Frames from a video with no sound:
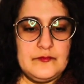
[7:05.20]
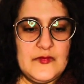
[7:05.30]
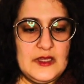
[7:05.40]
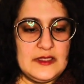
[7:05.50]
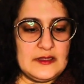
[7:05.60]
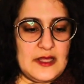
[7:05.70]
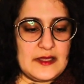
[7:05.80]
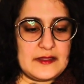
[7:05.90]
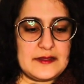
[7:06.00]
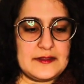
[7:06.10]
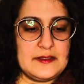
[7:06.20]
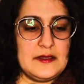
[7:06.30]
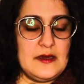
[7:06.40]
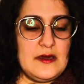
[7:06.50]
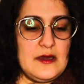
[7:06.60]
in length
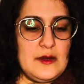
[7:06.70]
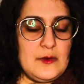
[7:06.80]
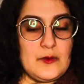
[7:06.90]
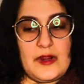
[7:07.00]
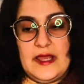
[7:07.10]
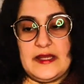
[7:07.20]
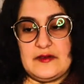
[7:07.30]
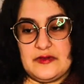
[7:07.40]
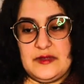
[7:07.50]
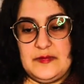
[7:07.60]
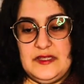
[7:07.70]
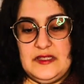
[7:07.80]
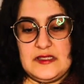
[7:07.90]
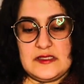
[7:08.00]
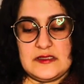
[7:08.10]
or 80
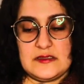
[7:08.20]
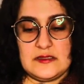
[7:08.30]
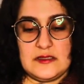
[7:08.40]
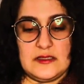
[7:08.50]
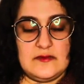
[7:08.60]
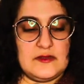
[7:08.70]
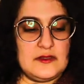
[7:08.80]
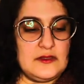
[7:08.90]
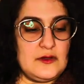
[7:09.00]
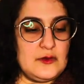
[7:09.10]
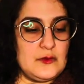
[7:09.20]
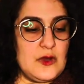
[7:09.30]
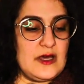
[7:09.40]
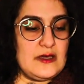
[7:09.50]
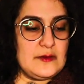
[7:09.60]
repeats, even though
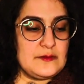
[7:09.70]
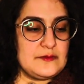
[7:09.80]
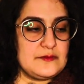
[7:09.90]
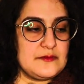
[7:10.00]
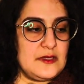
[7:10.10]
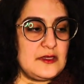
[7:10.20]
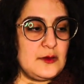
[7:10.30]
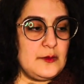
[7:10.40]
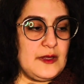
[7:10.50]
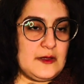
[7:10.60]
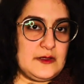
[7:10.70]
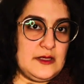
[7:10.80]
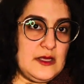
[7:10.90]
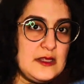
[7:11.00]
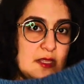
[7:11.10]
I compare
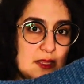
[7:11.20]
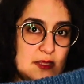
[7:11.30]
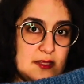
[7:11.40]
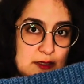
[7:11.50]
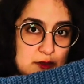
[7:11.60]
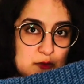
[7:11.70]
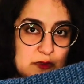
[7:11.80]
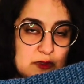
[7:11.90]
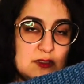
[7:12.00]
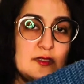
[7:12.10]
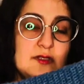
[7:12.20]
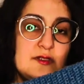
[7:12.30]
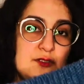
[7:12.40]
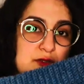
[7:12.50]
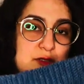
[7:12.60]
this one
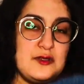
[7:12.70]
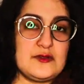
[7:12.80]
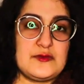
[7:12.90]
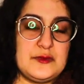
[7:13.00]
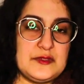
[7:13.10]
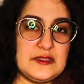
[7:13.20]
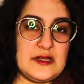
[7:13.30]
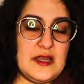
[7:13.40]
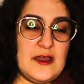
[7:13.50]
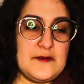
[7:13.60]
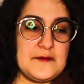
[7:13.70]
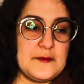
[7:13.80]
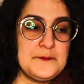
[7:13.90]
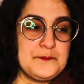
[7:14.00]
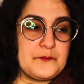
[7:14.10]
to the other ribbon that I have,
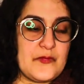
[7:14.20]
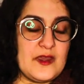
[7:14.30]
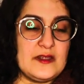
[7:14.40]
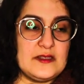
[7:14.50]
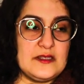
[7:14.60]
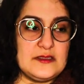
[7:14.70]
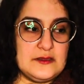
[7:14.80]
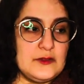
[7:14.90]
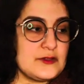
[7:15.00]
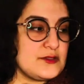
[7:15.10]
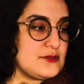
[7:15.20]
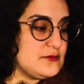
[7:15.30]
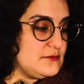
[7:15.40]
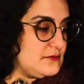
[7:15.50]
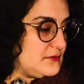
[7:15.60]
and it looks
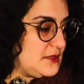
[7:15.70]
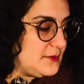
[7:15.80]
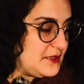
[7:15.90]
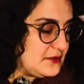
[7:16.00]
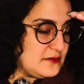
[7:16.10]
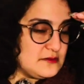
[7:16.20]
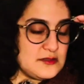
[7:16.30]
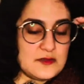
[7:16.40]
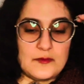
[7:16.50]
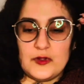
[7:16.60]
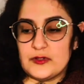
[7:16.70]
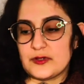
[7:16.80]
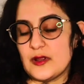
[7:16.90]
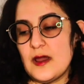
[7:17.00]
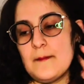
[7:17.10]
a bit
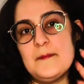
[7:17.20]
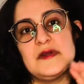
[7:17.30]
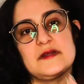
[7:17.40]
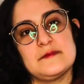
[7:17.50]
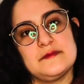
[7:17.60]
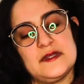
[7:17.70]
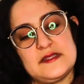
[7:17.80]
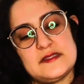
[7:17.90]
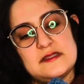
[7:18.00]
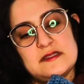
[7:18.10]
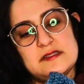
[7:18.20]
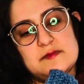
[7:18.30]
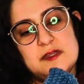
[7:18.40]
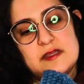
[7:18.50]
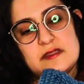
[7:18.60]
smaller, but I'm guessing it's
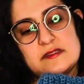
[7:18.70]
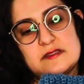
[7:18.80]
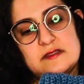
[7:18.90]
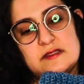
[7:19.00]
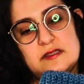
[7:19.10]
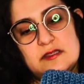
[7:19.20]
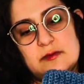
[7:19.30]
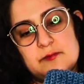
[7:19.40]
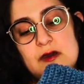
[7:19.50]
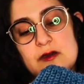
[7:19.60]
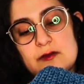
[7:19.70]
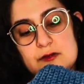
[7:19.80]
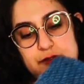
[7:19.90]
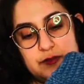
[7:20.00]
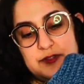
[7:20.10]
because the
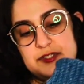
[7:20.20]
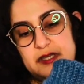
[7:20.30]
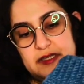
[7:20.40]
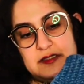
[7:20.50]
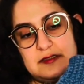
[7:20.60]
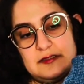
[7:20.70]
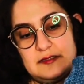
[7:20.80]
crocheted